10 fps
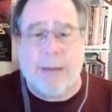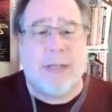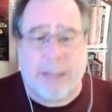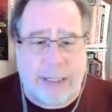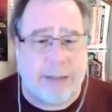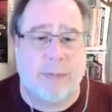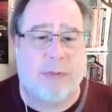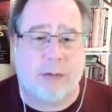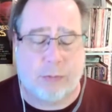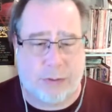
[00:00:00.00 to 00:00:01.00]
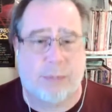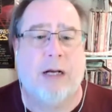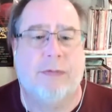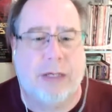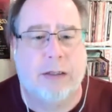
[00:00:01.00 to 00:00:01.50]
imitate it themselves with some
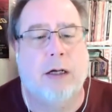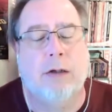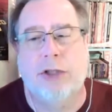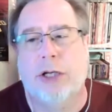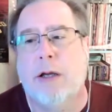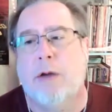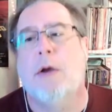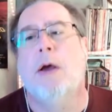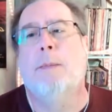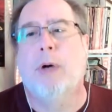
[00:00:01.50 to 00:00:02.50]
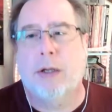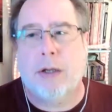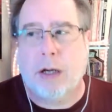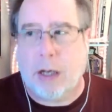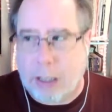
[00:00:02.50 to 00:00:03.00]
kind of technology.
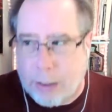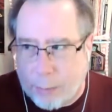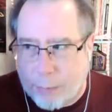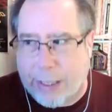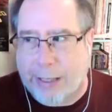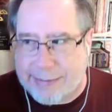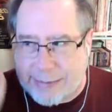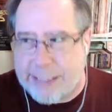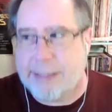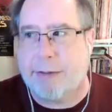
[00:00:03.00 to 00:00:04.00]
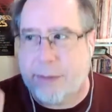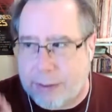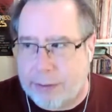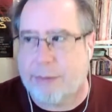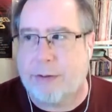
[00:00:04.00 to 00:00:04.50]
But I seeded
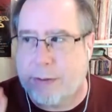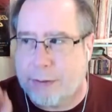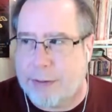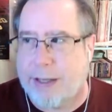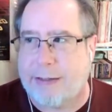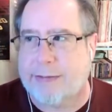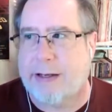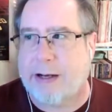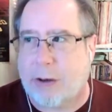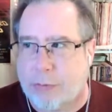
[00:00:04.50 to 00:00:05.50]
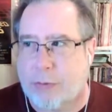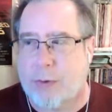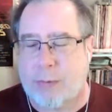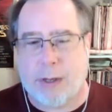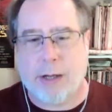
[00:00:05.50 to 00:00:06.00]
the essay also
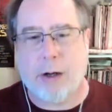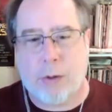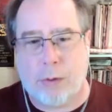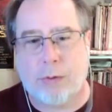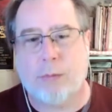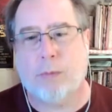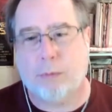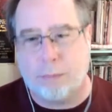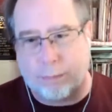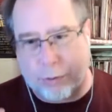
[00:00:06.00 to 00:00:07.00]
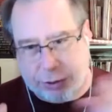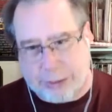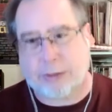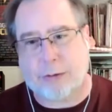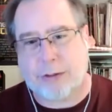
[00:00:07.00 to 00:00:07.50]
with my own
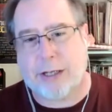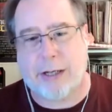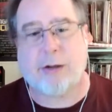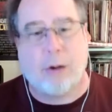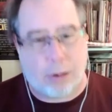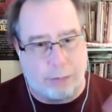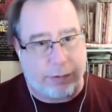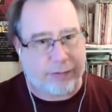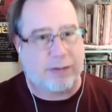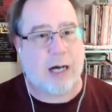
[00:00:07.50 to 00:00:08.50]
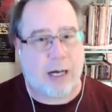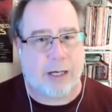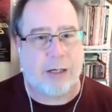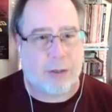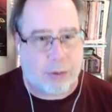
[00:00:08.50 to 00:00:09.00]
particular take on this
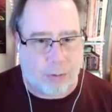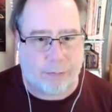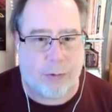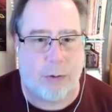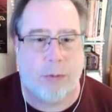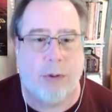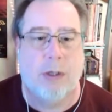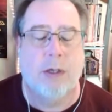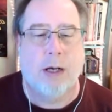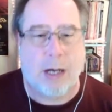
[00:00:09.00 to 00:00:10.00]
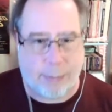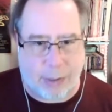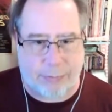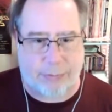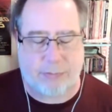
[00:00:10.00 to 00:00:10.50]
Gaian UFO
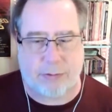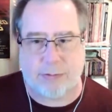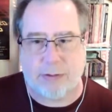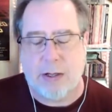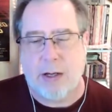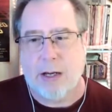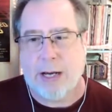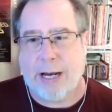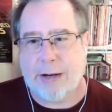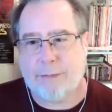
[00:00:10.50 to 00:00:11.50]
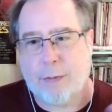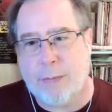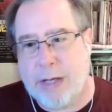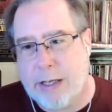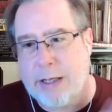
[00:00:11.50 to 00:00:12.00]
hypothesis. And
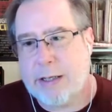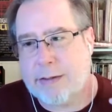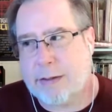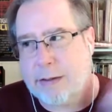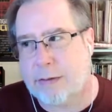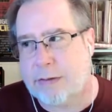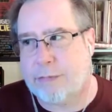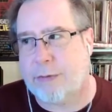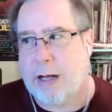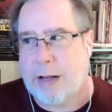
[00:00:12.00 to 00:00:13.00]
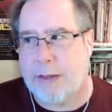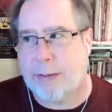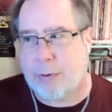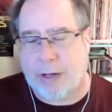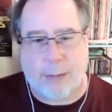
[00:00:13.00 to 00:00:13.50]
me, it's a little different, I
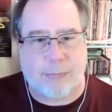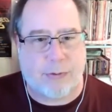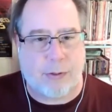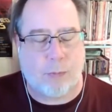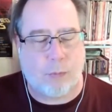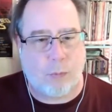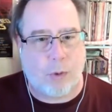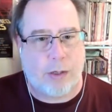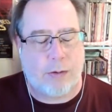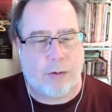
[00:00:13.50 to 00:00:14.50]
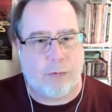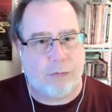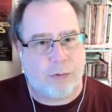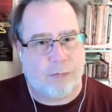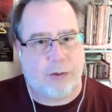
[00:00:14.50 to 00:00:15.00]
think, perhaps than what
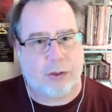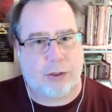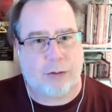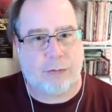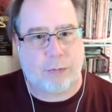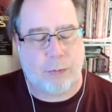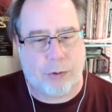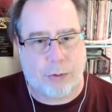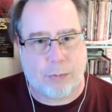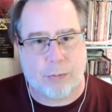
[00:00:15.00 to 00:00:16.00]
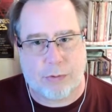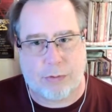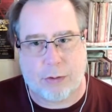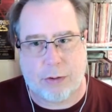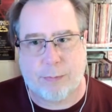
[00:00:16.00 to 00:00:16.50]
you've envisioned through your
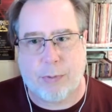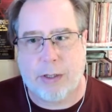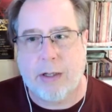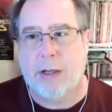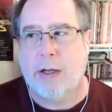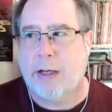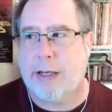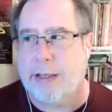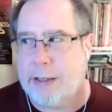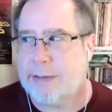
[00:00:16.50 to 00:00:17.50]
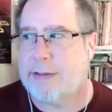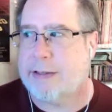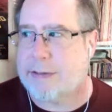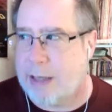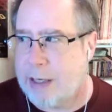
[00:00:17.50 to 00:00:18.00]
research, but
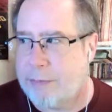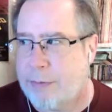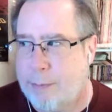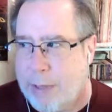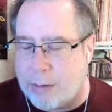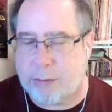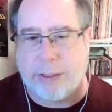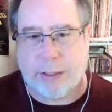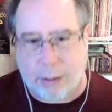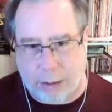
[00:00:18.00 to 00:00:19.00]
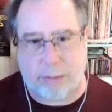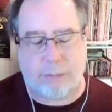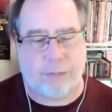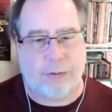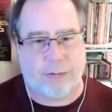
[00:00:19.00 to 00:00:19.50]
it's kind of a melding
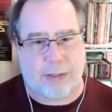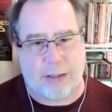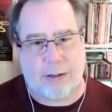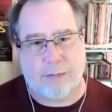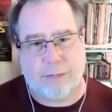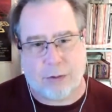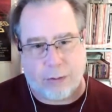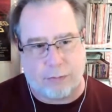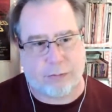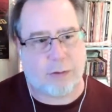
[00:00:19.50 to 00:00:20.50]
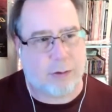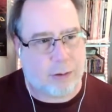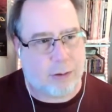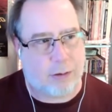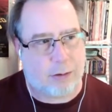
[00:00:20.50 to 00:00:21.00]
of this idea of Jung's
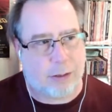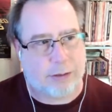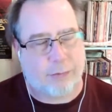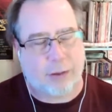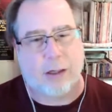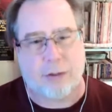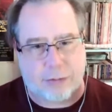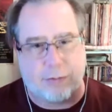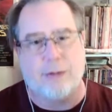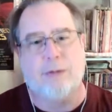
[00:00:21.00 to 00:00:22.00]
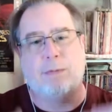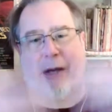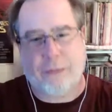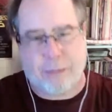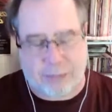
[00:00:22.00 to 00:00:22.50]
collective unconscious, this
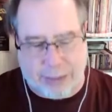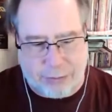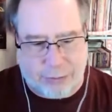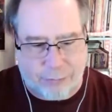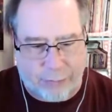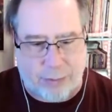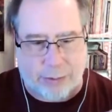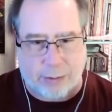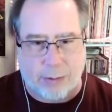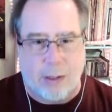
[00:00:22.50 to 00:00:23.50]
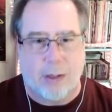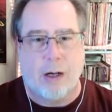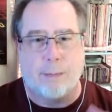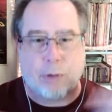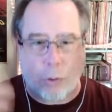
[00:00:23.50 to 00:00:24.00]
manifestation, like
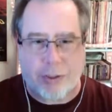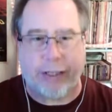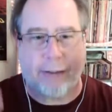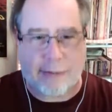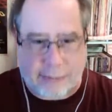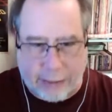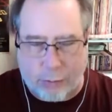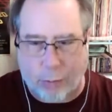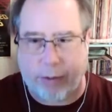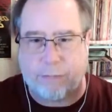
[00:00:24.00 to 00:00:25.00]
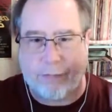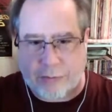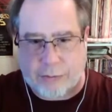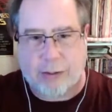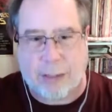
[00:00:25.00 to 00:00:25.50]
a protean psychoid,
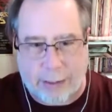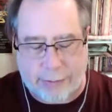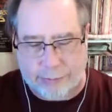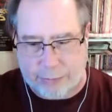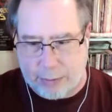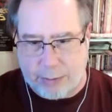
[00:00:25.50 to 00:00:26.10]
physicalized,